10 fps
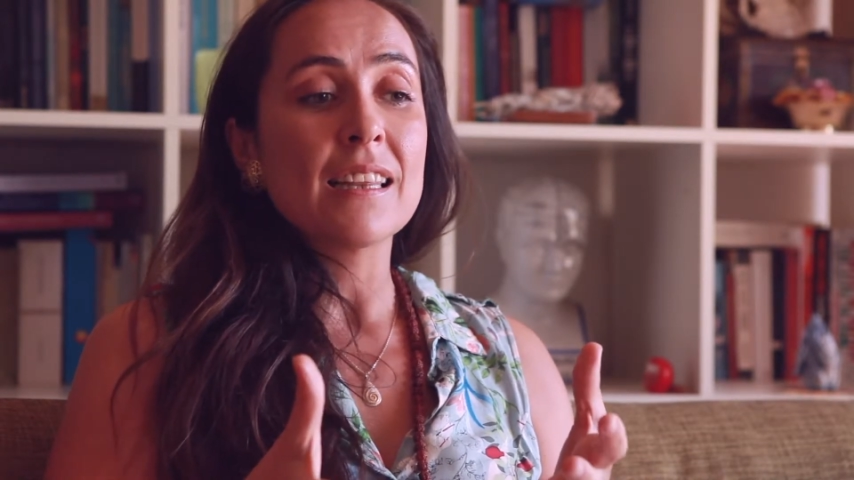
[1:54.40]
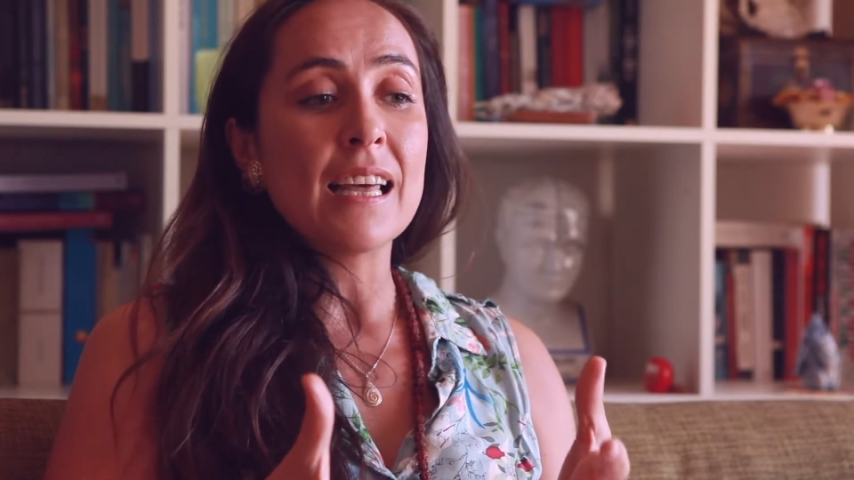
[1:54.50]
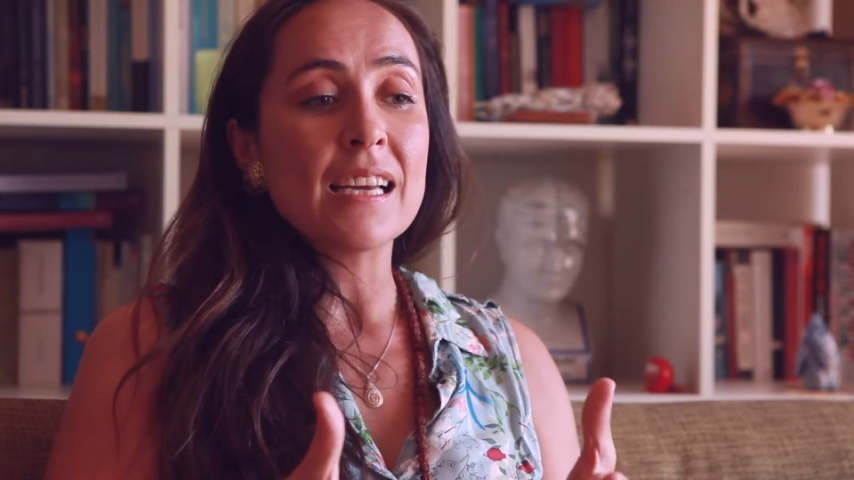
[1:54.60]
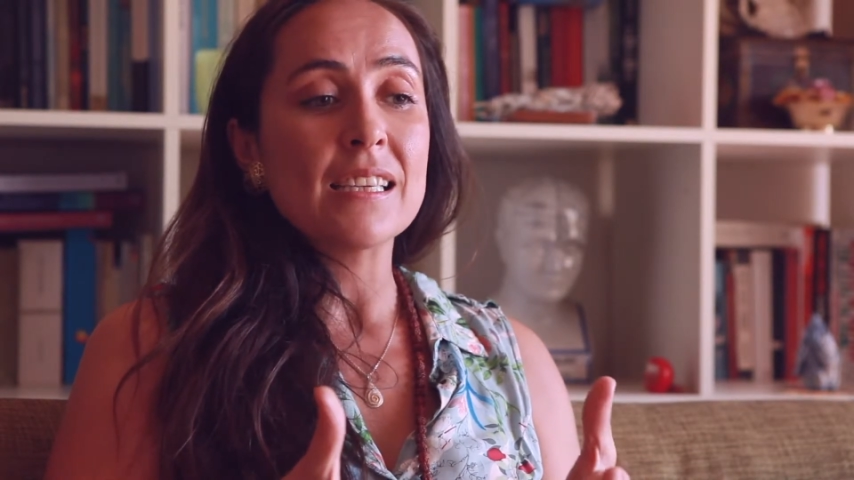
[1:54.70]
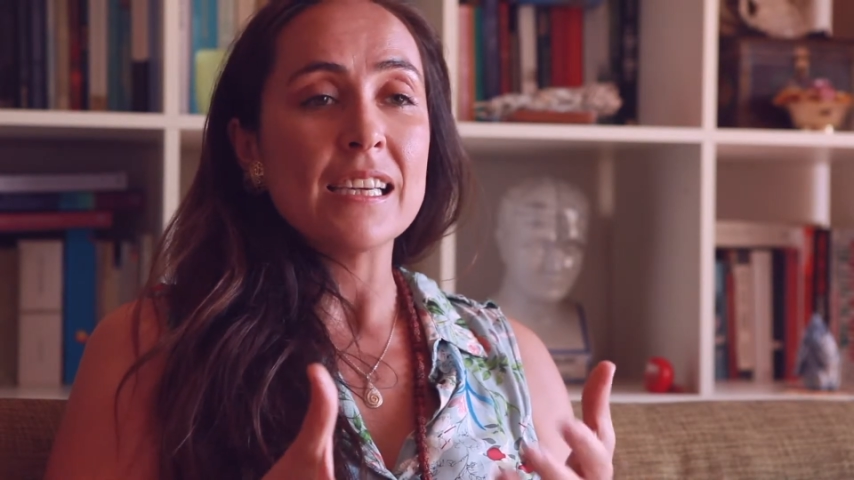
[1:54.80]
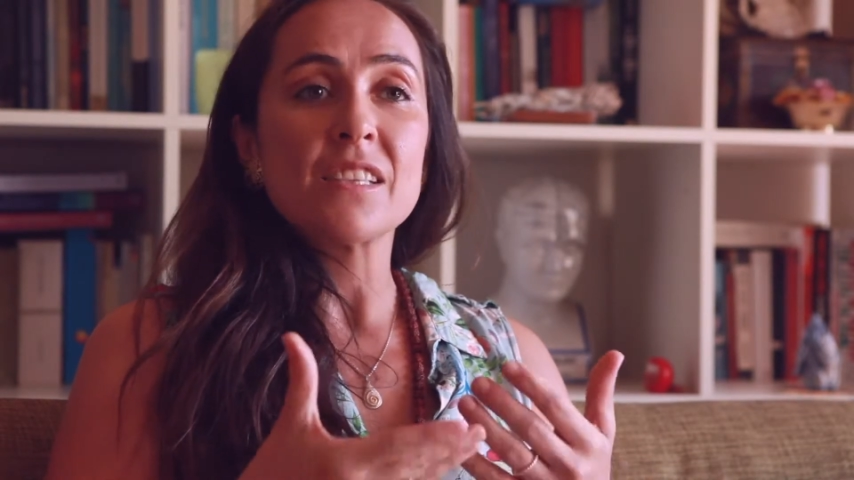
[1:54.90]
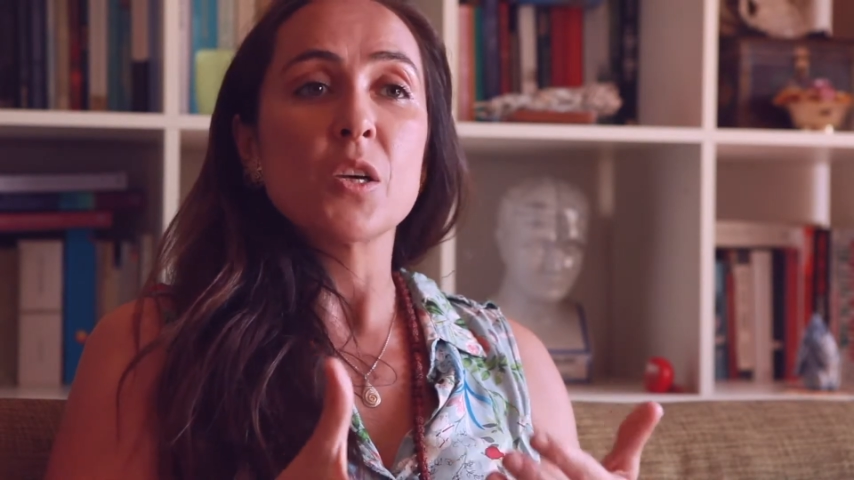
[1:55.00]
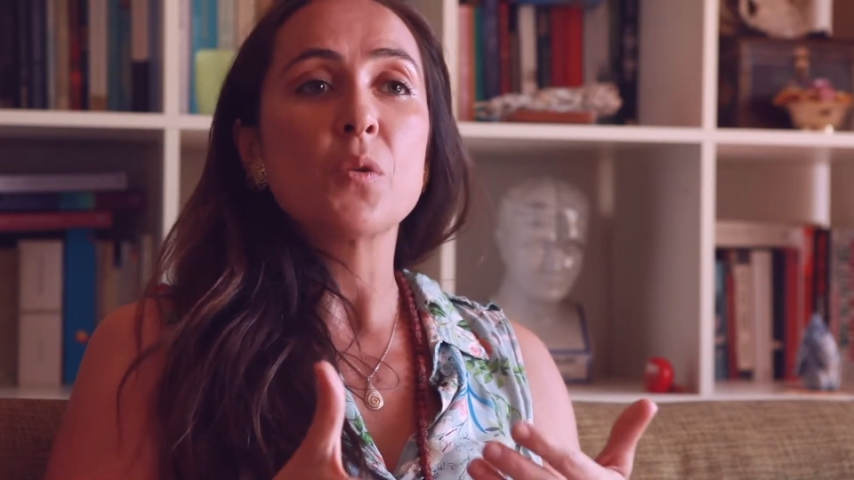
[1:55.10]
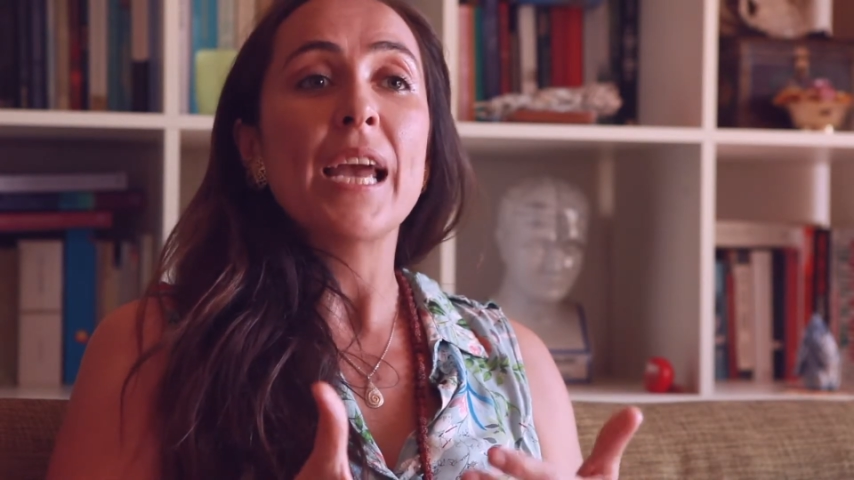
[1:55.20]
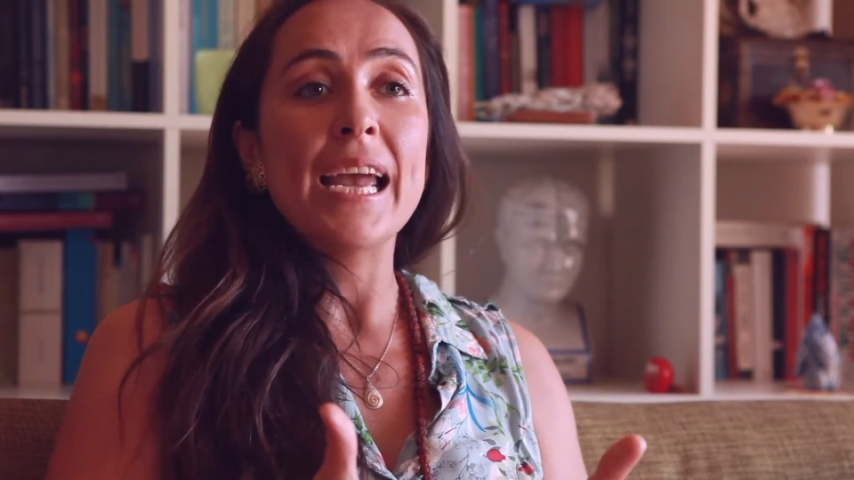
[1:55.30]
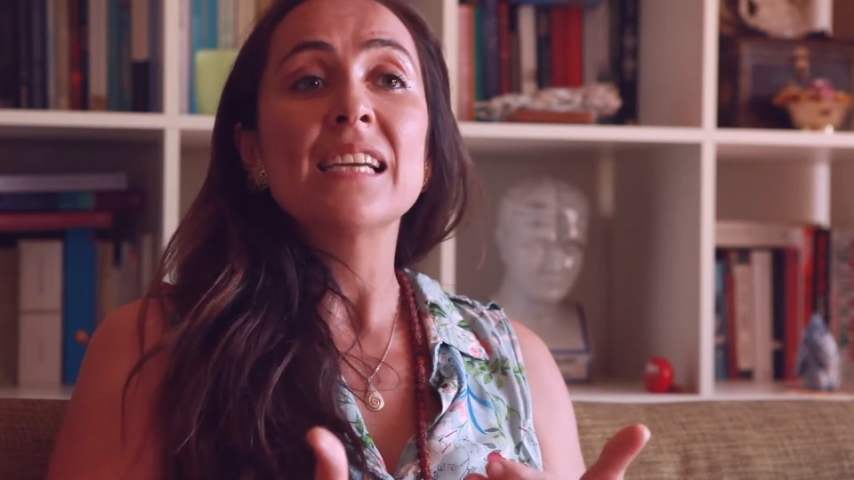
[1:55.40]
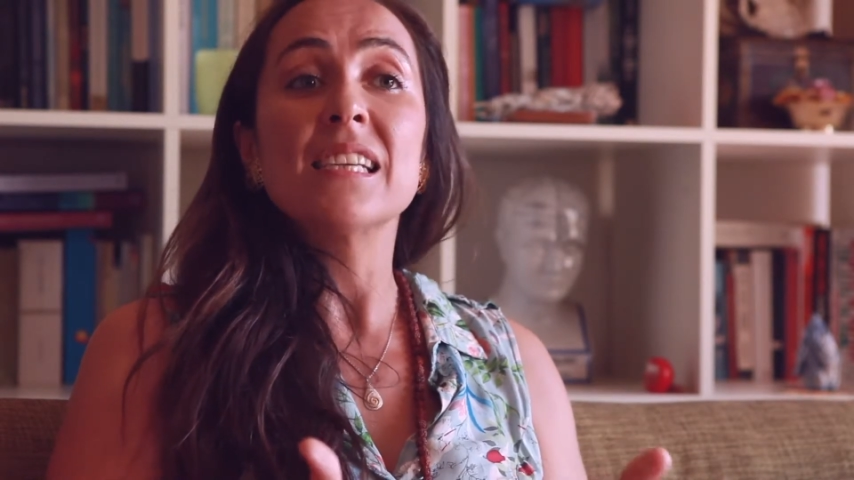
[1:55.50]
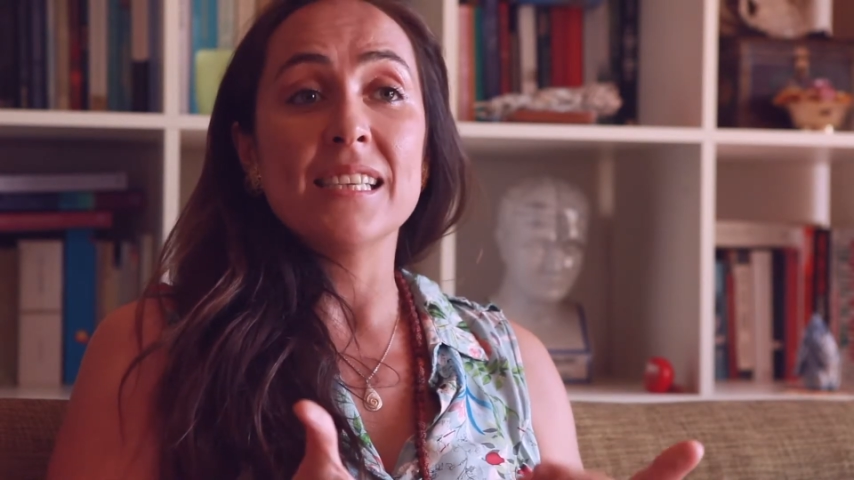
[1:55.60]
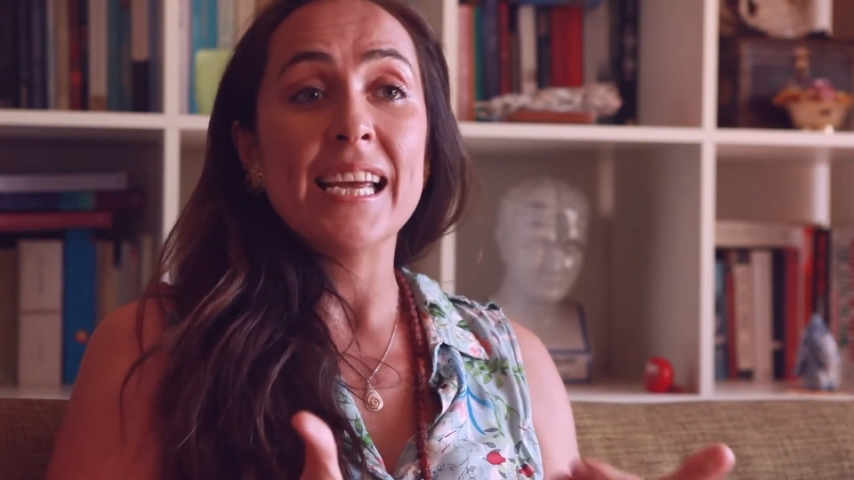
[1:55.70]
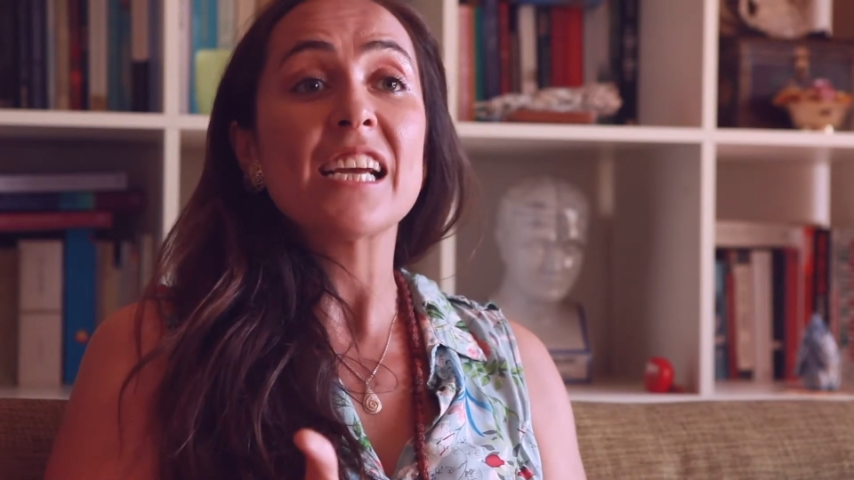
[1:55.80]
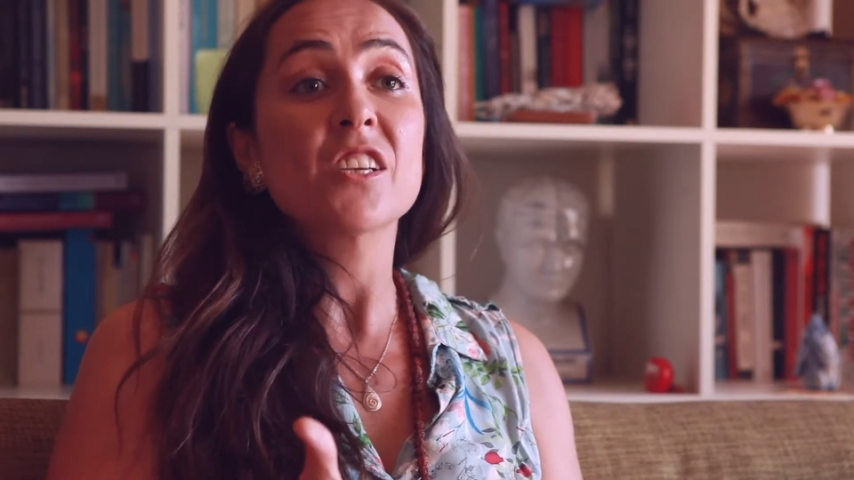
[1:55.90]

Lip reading: that it's okay to take